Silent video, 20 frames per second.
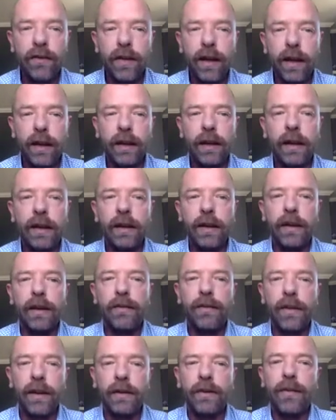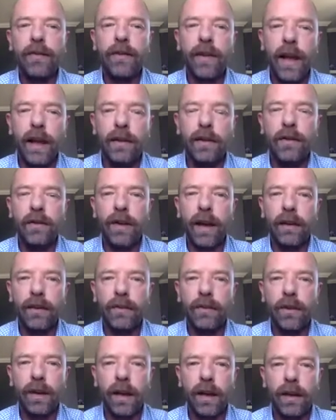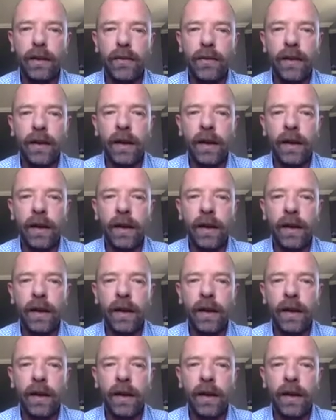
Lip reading: setting is still standard cytogenetics.